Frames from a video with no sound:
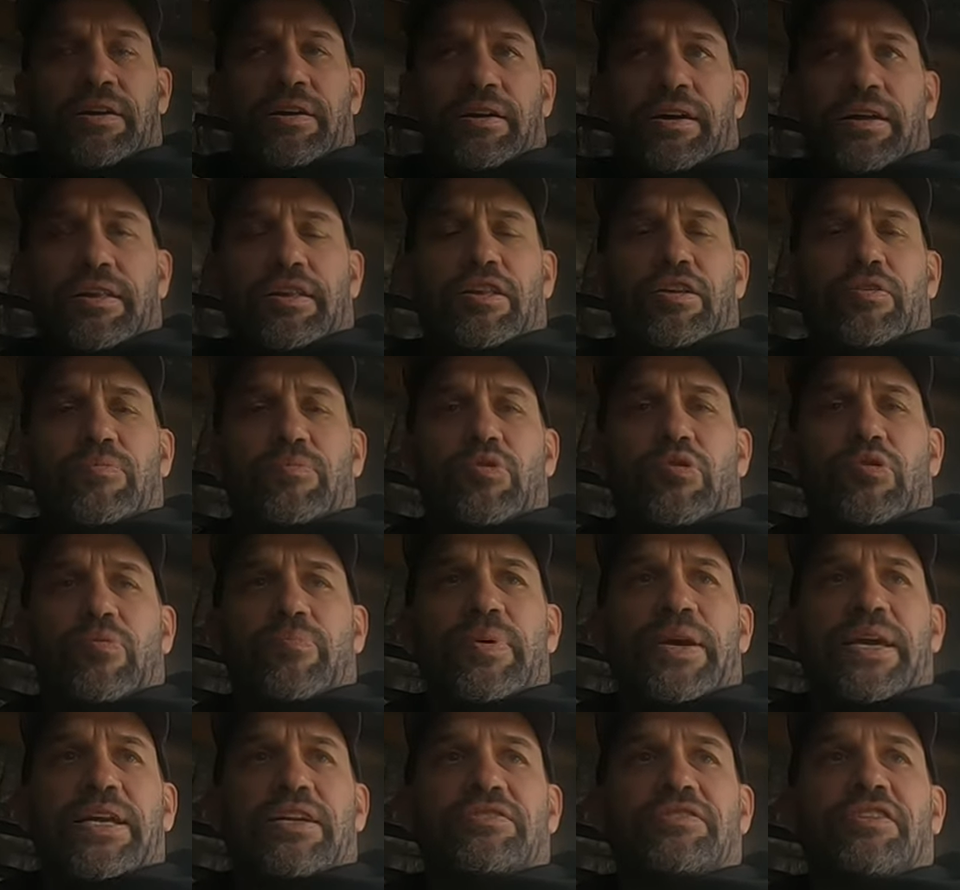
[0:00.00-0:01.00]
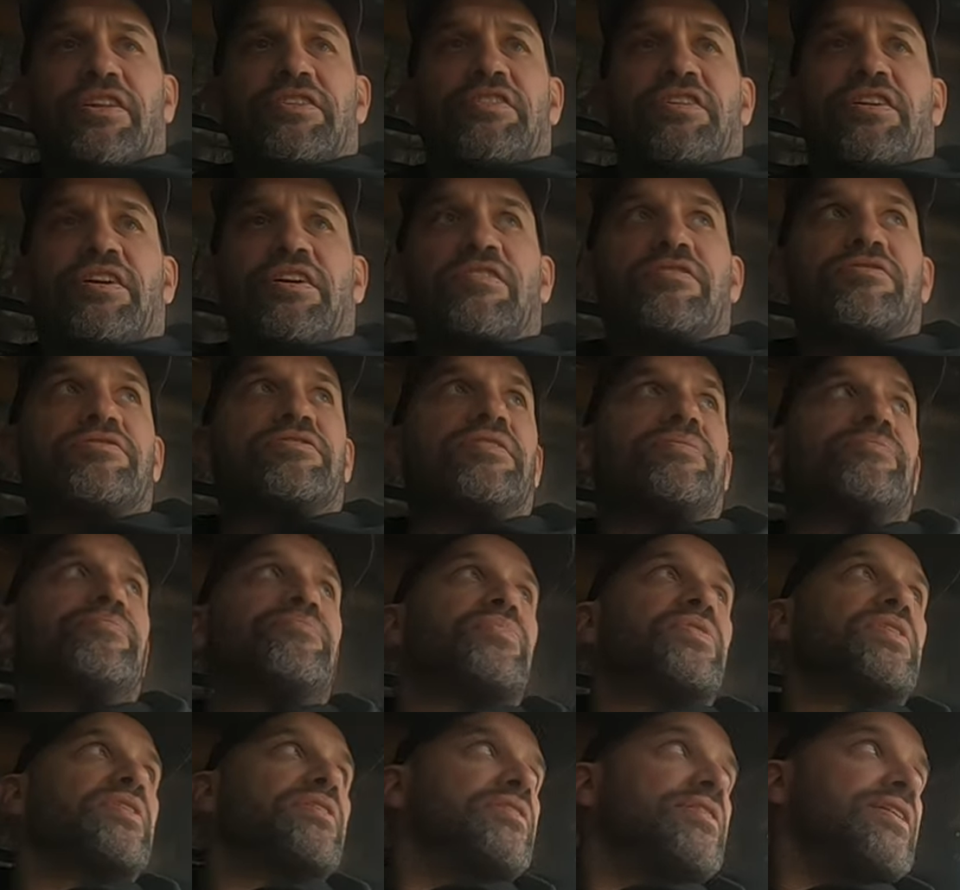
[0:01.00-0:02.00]
a little more meat on the tires.
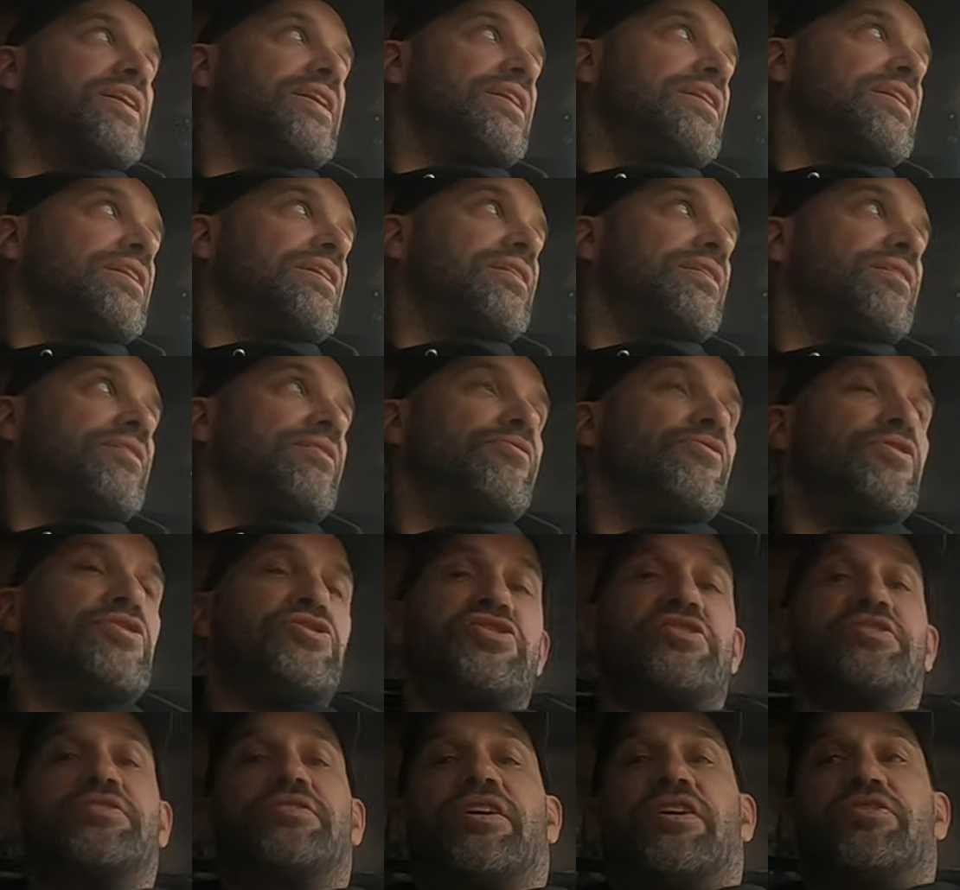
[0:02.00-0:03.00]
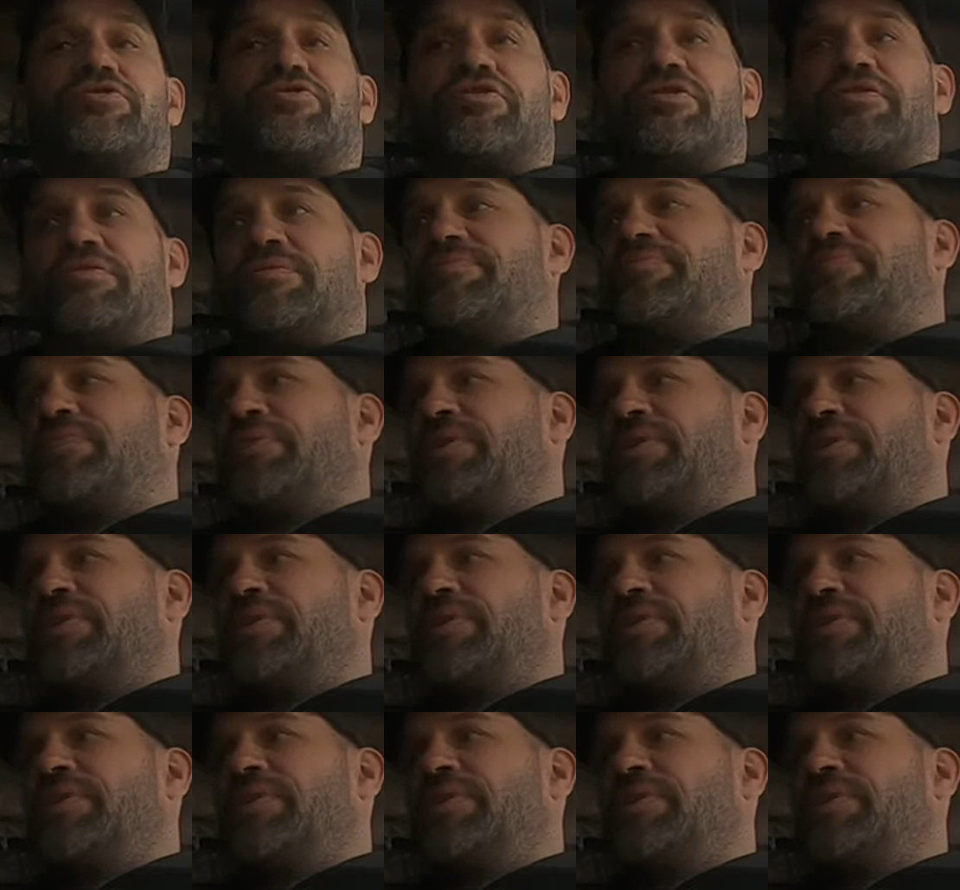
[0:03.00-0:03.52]
The uh, fishing Tundra